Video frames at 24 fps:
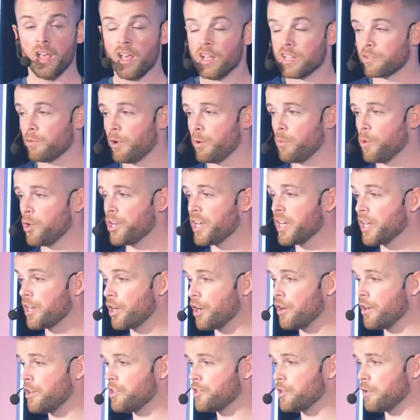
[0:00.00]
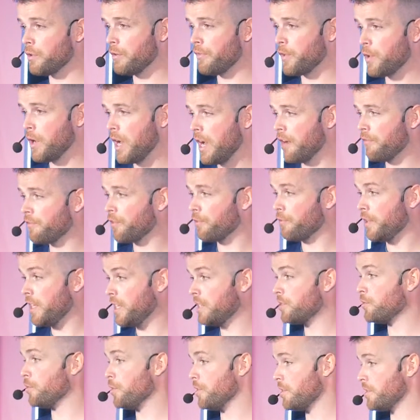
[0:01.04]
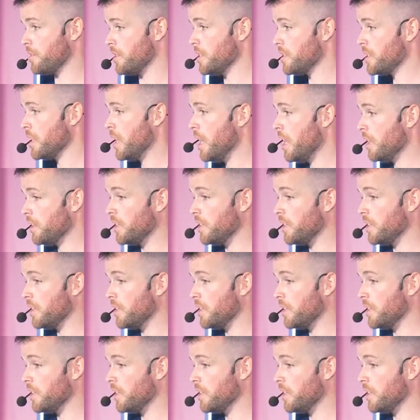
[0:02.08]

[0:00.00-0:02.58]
So I would encourage you, if you have the resources,